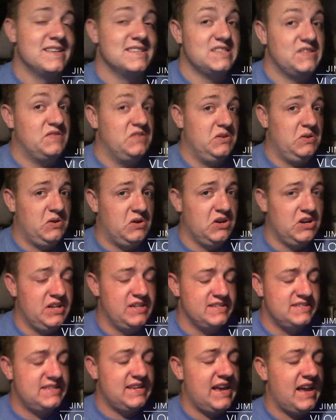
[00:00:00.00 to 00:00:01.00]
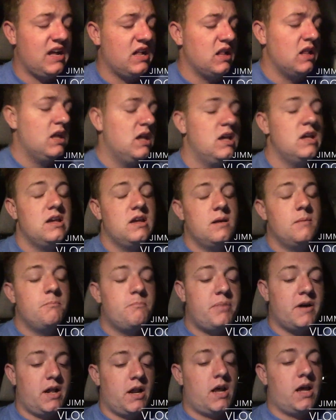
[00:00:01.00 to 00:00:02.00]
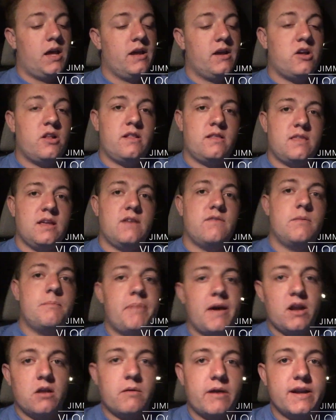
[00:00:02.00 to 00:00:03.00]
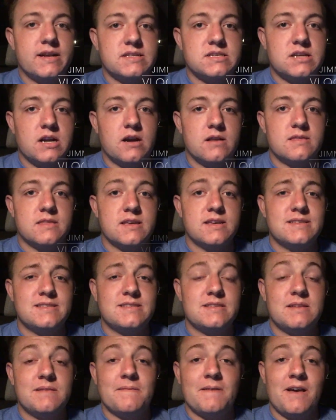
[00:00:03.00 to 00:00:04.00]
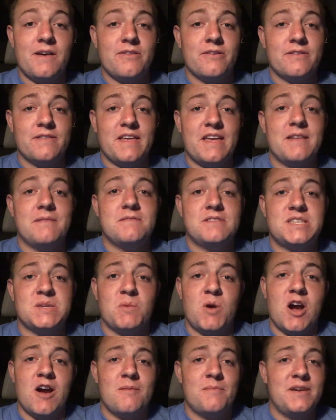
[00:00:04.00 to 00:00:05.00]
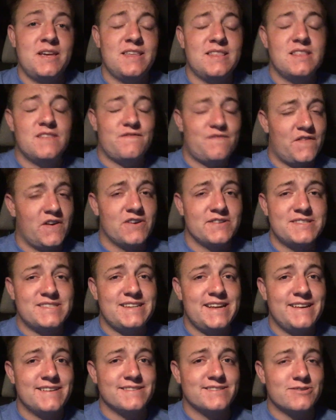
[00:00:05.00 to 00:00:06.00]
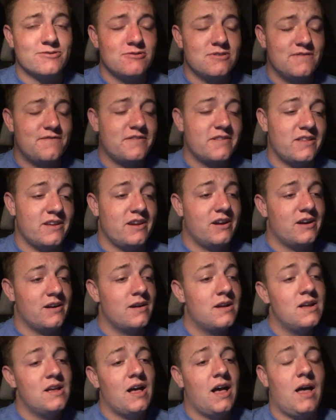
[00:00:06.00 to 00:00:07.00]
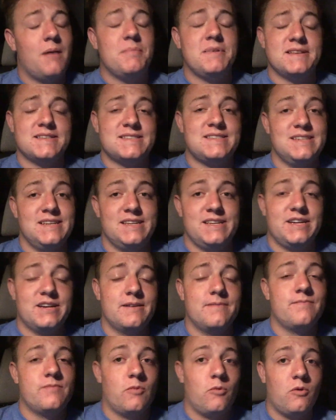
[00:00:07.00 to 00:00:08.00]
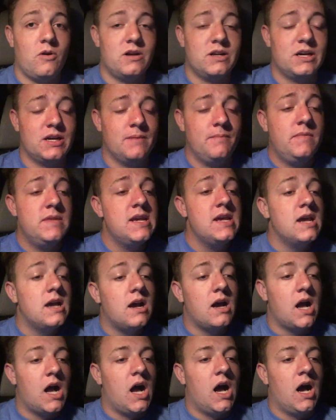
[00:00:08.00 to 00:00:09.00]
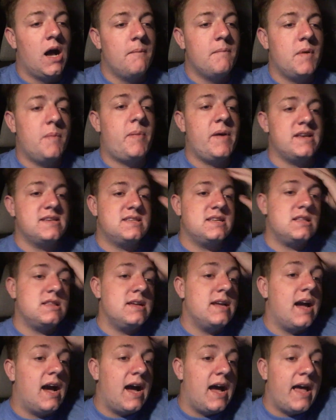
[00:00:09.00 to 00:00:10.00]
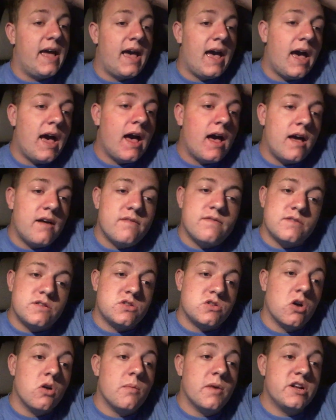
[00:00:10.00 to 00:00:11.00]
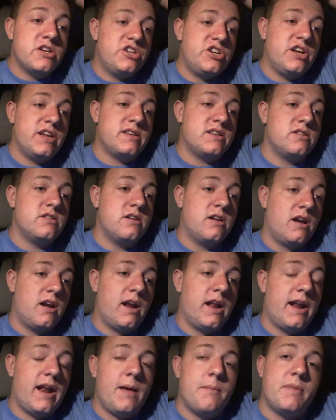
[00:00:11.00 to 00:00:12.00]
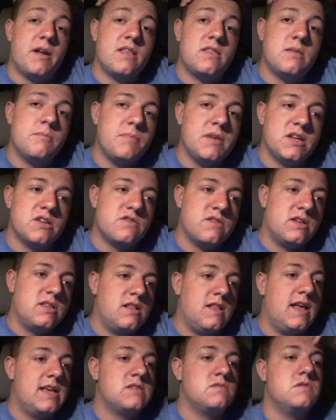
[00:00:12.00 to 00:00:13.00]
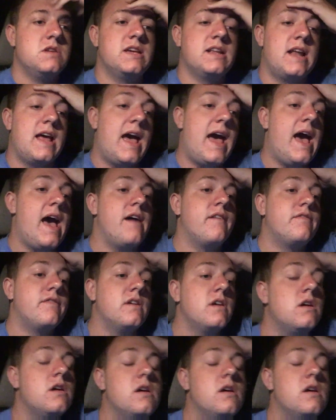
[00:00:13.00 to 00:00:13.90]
this if you couldn't tell, but I couldn't think of a better way to start this other than tomorrow being the first day of school for the year. I'll be a senior, what up? But basically I have so much shit to do tonight. I've been at the beach for like the last week and a half.